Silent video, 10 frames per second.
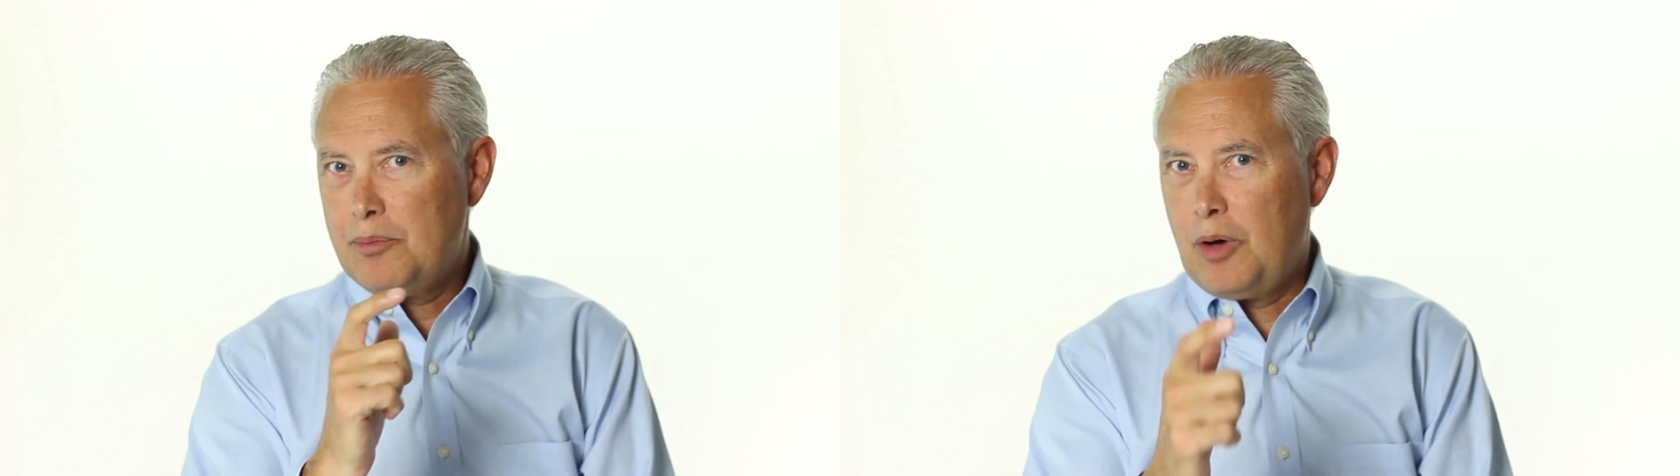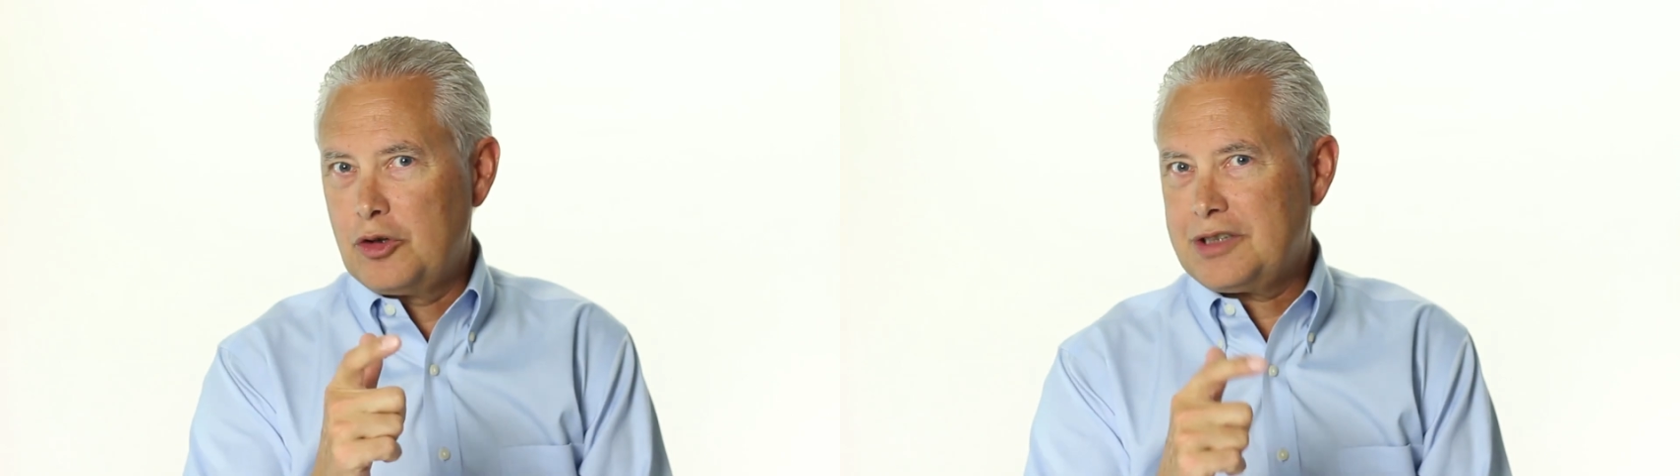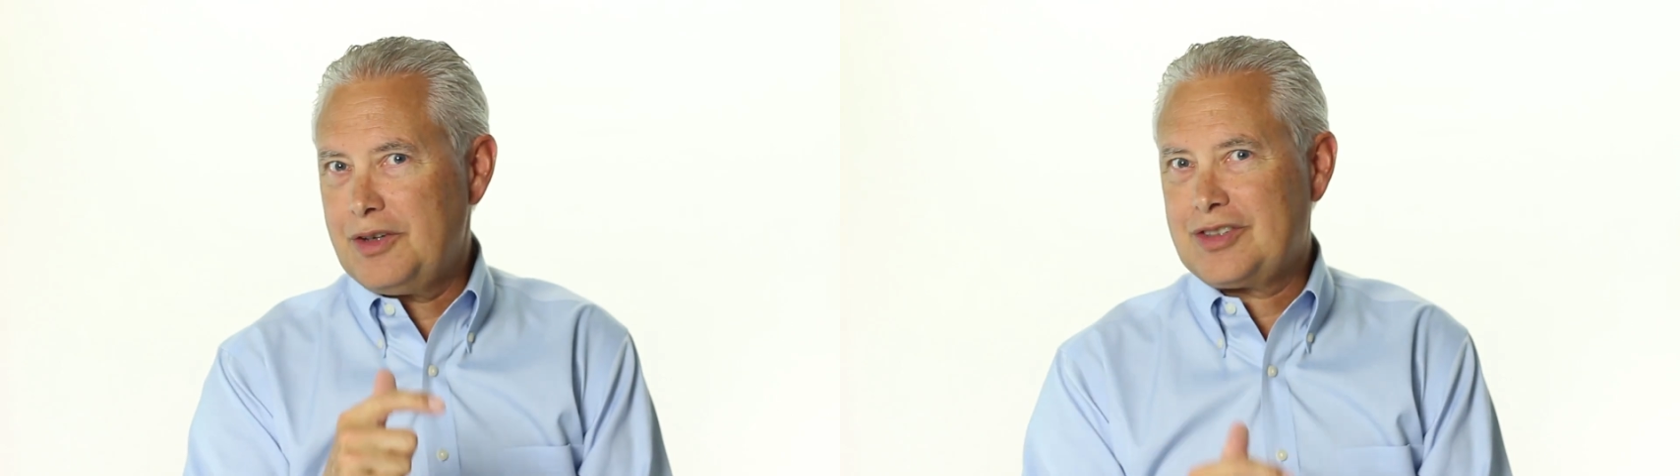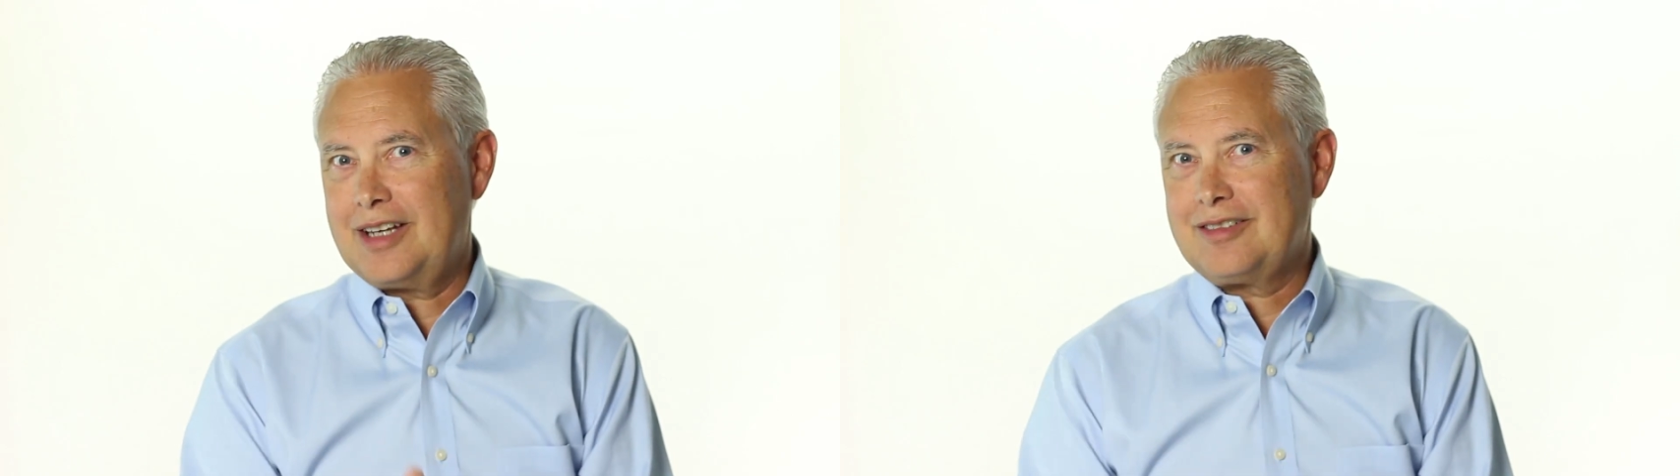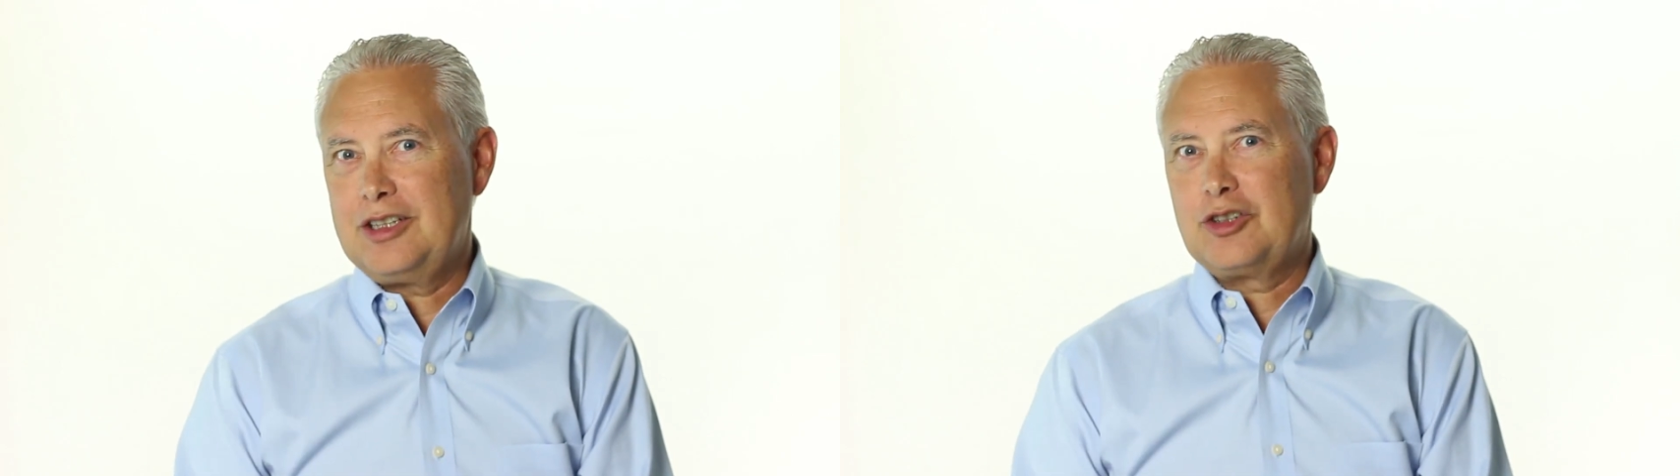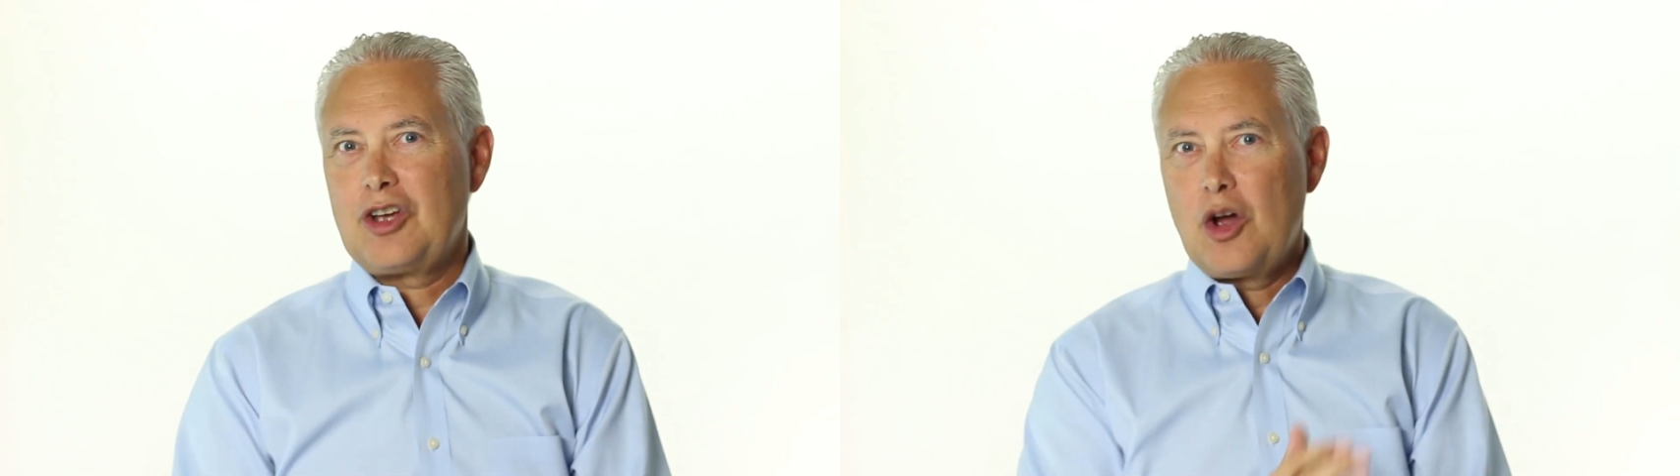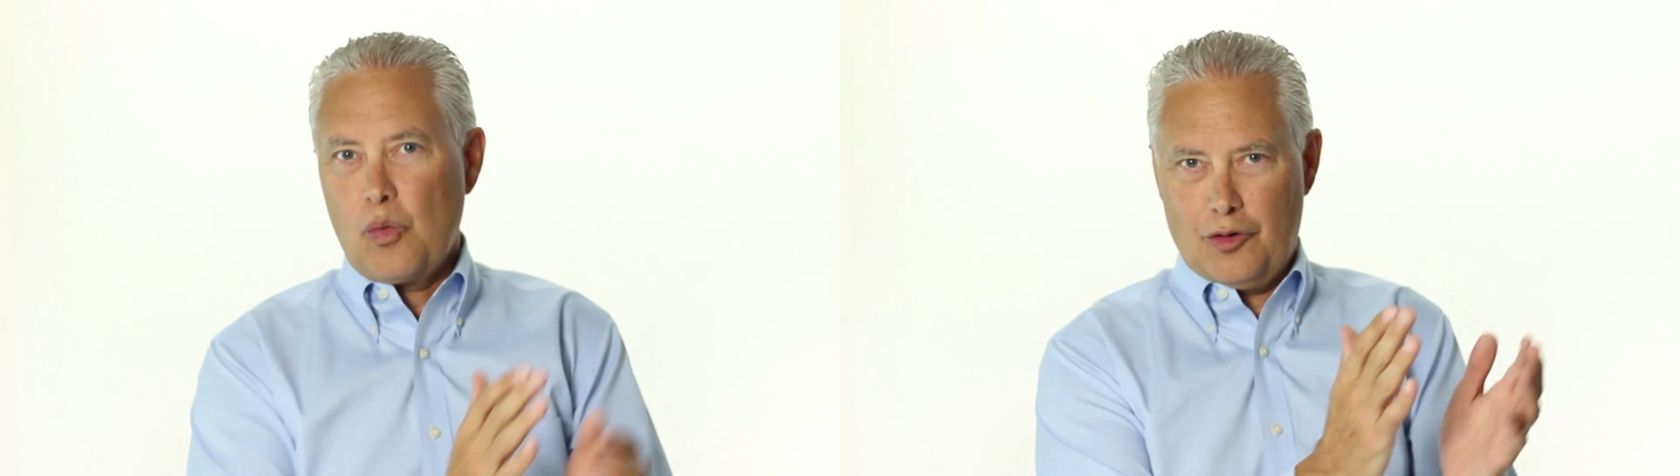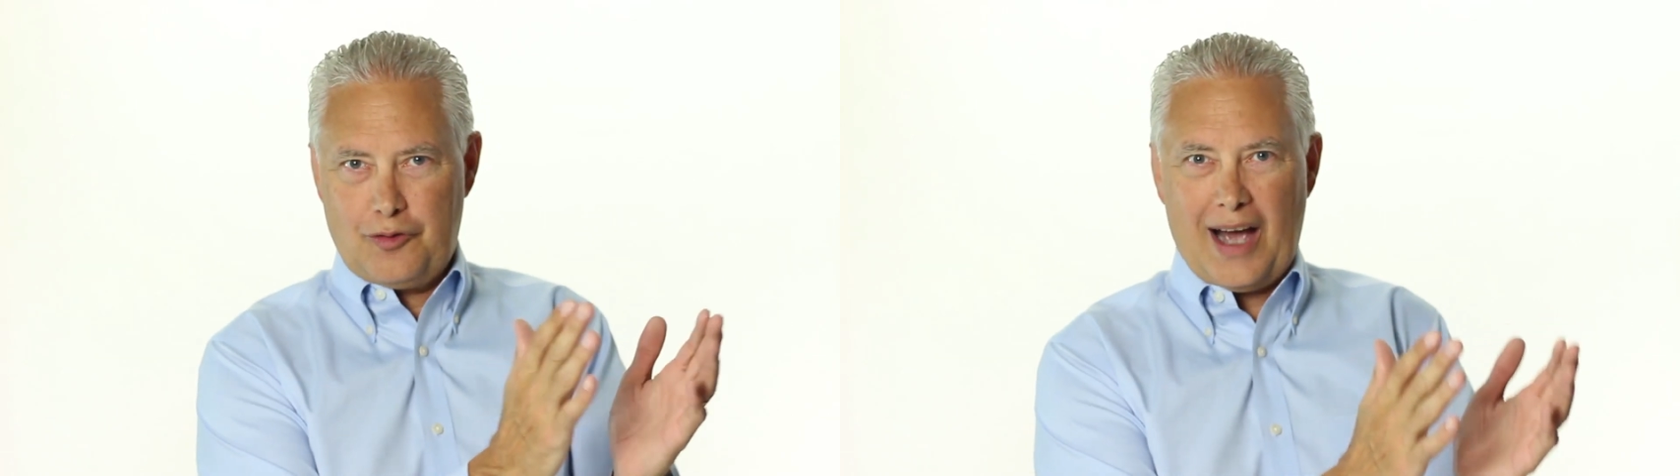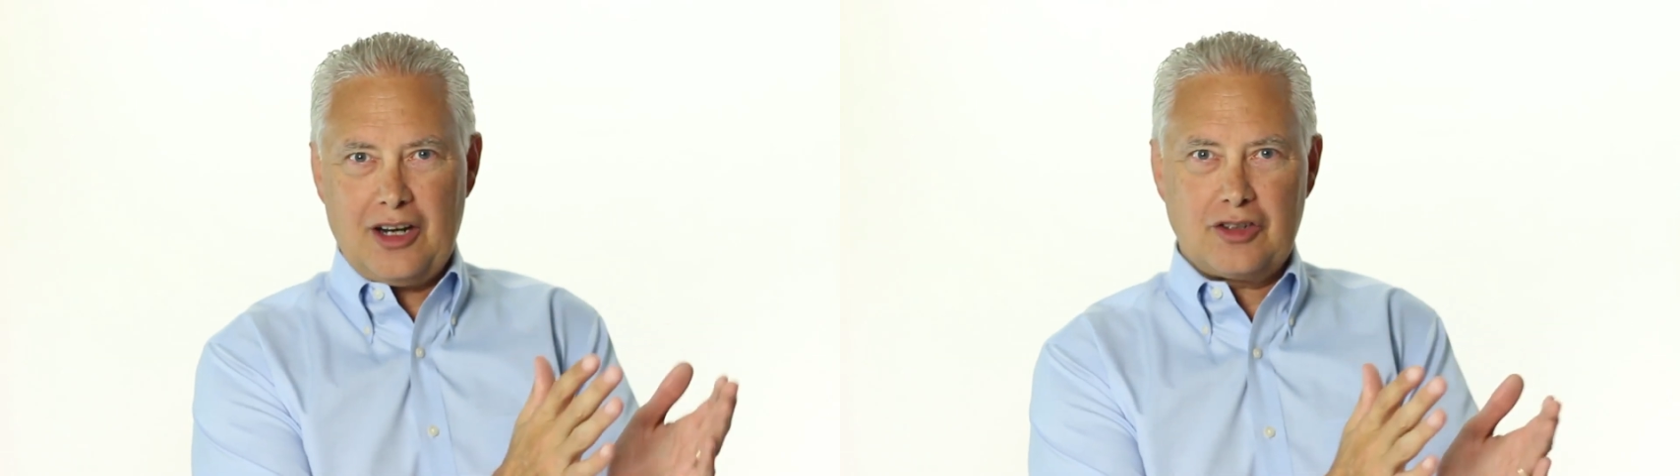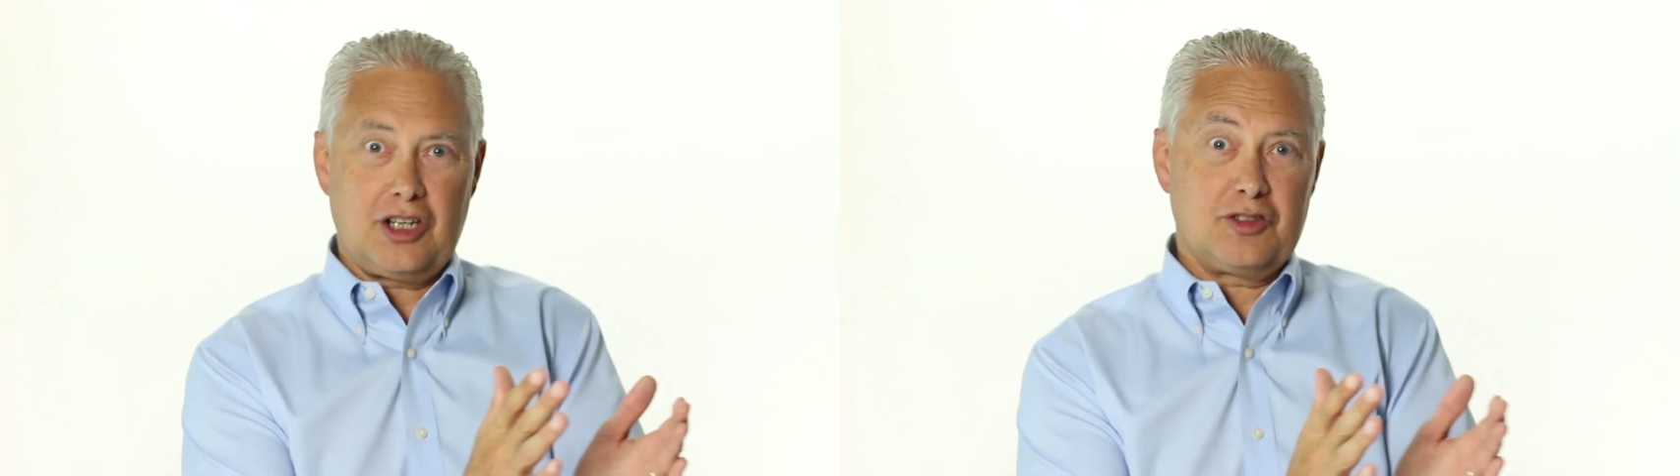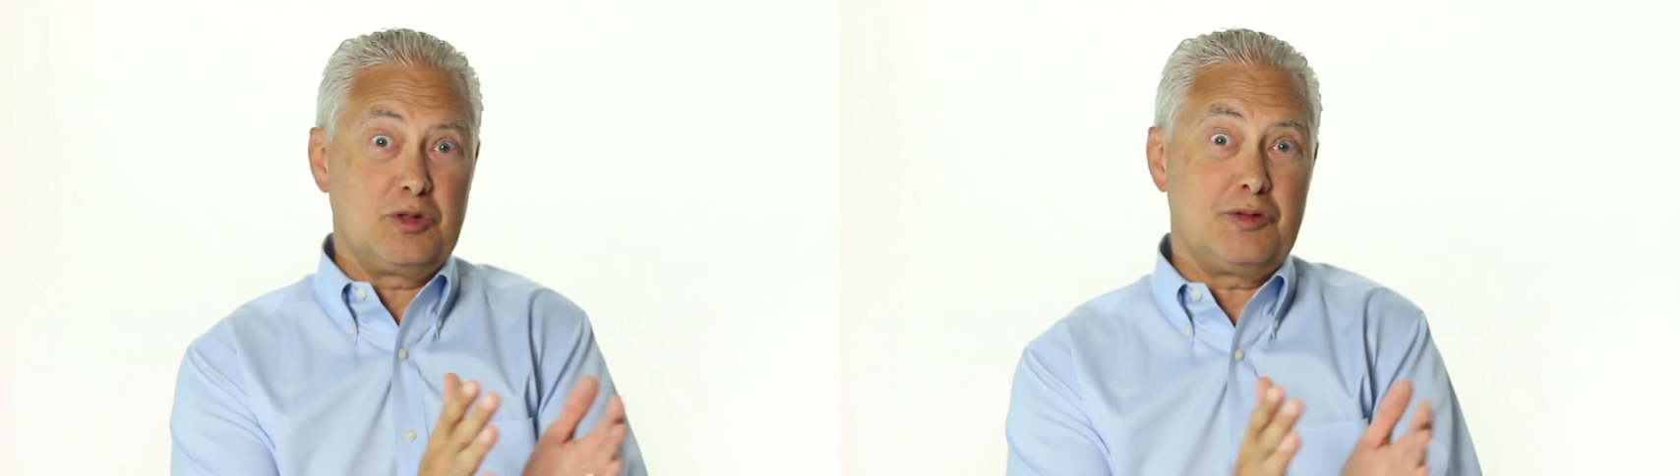Most of us as leaders will find ourselves